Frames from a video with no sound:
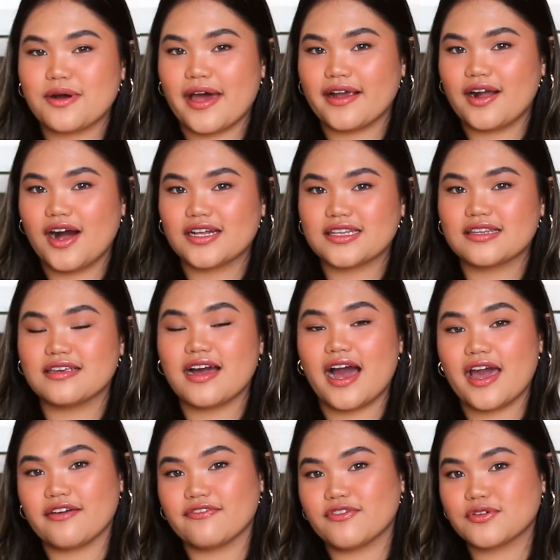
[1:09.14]
I got the
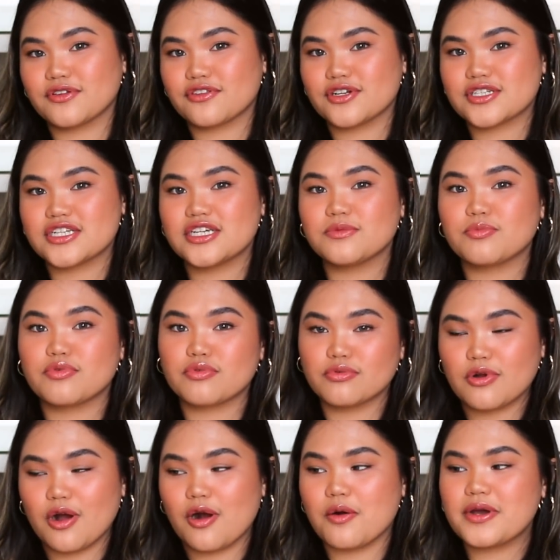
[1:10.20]
iPhone 13
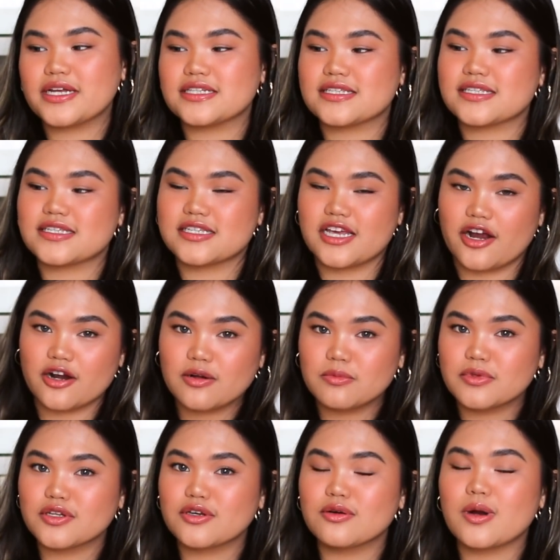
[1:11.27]
Pro in Sierra
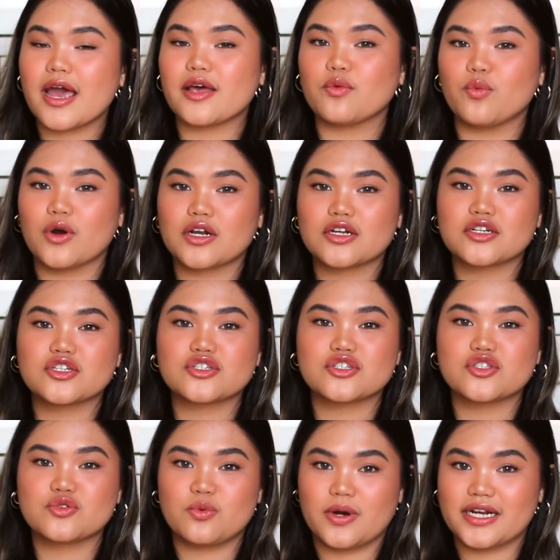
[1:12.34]
Blue and
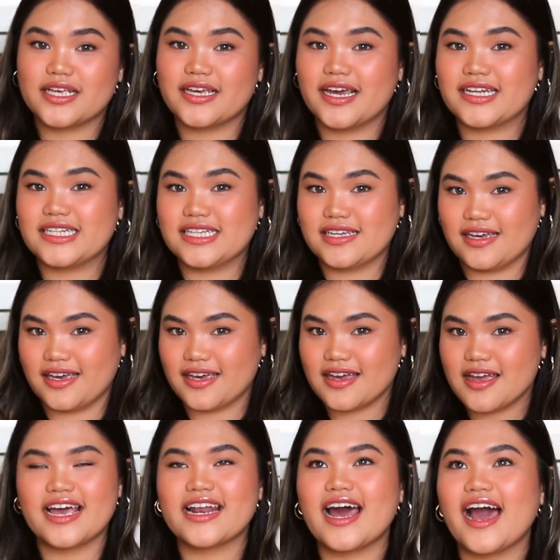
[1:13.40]
128
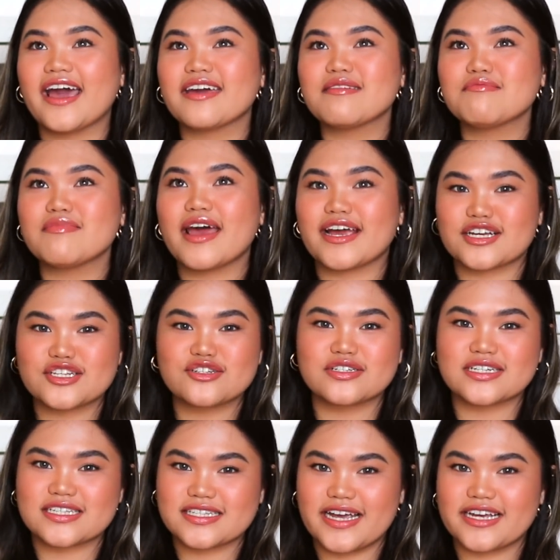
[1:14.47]
gig. And I am
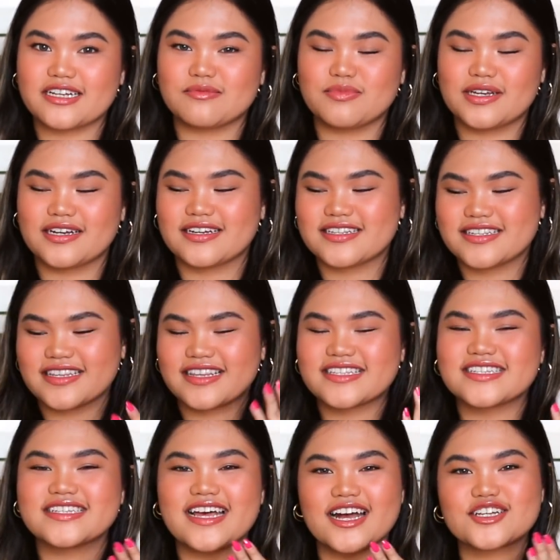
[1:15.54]
extra excited because
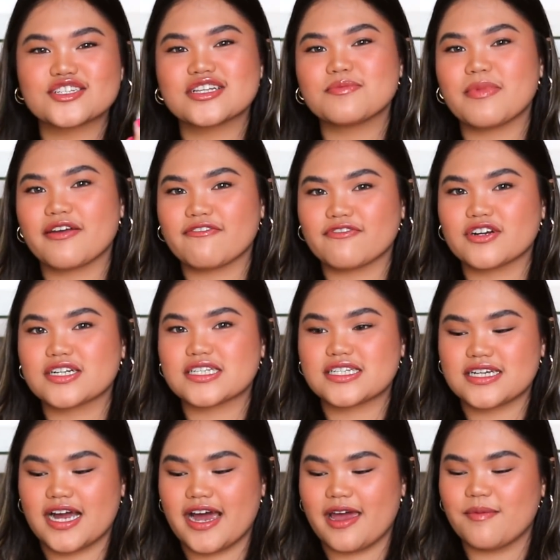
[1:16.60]
this is actually my first
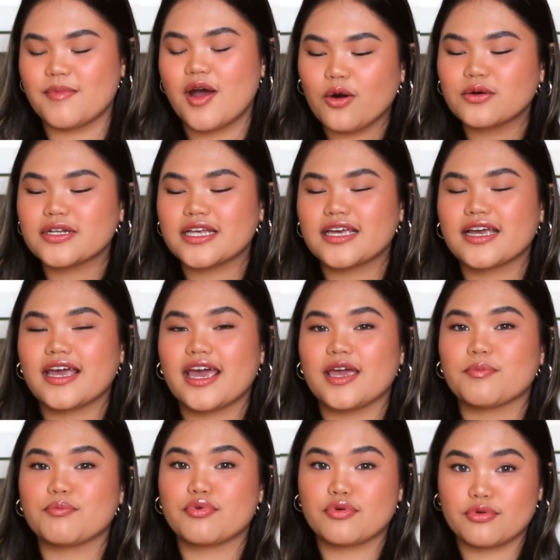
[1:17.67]
time owning
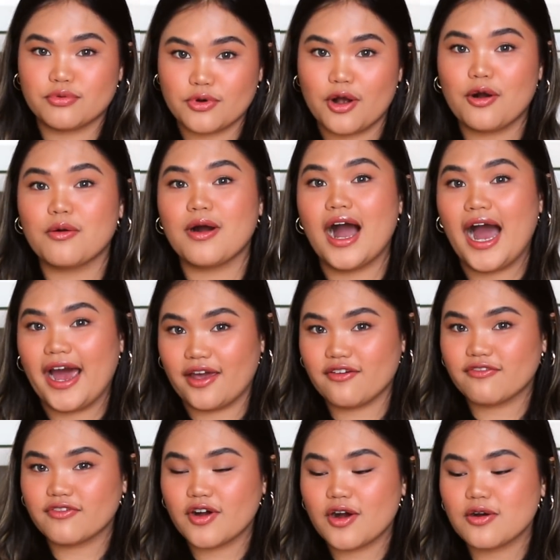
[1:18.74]
a Pro
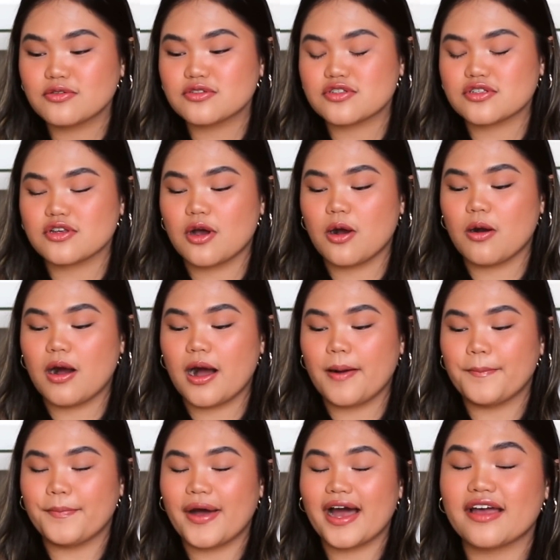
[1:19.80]
iPhone. So
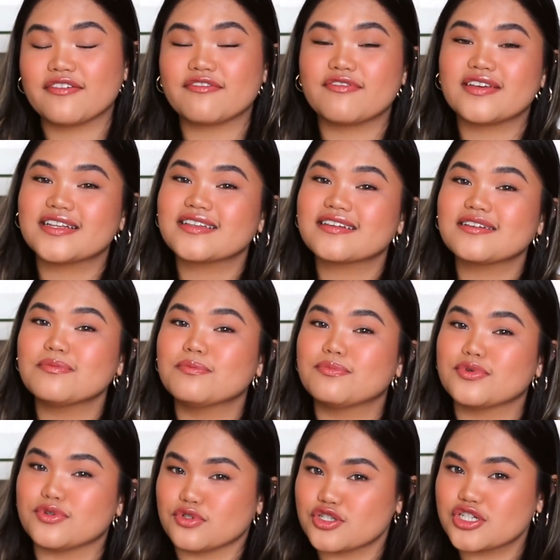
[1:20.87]
I feel a little
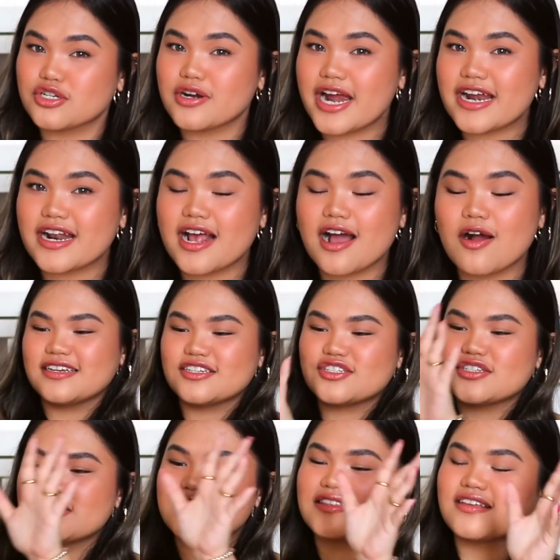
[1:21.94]
bougie right now.
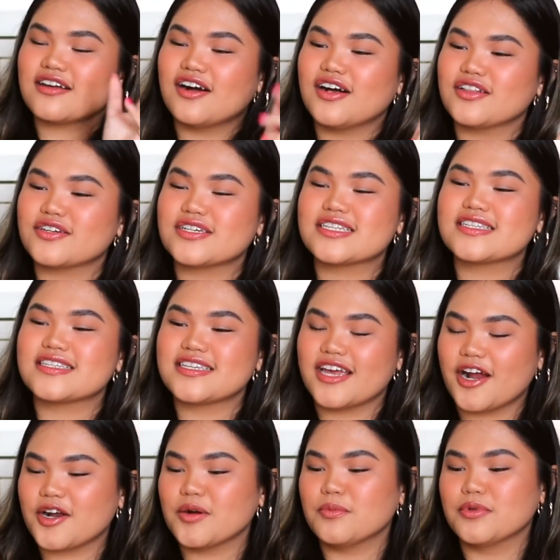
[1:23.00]
She's in the color
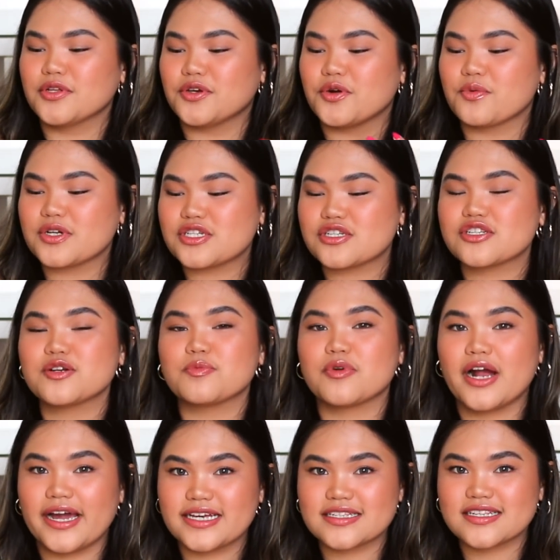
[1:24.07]
Sierra Blue, which
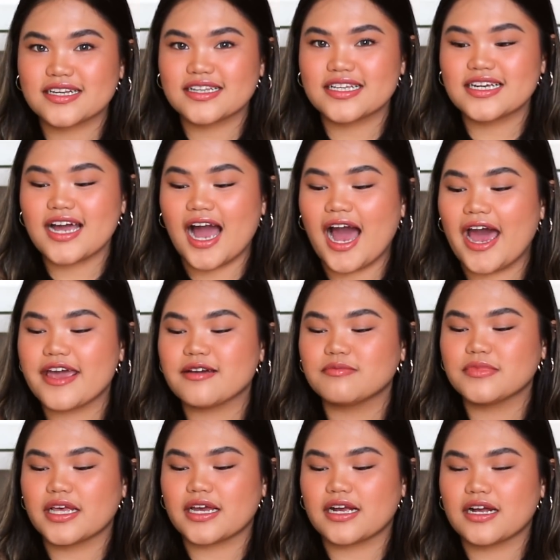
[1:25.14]
surprisingly, I
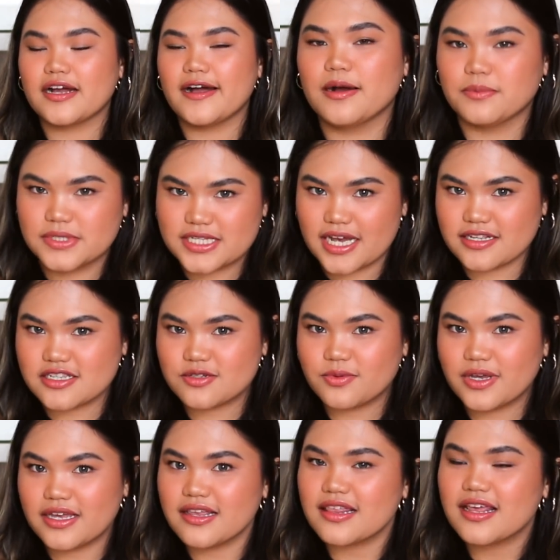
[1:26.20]
am like obsessed with.